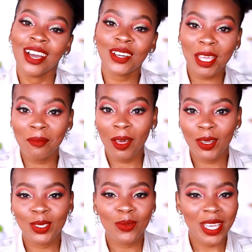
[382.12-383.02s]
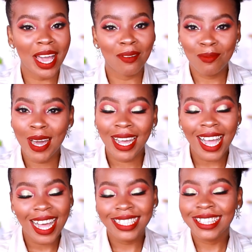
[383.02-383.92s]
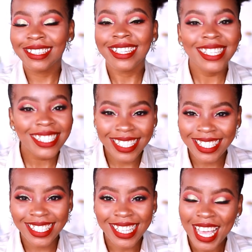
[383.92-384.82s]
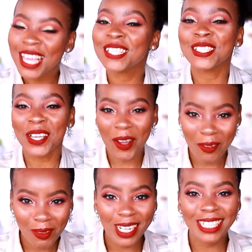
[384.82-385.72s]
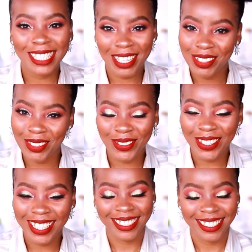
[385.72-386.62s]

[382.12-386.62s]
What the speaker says: Okay, bells, we are back, and this is the completed look.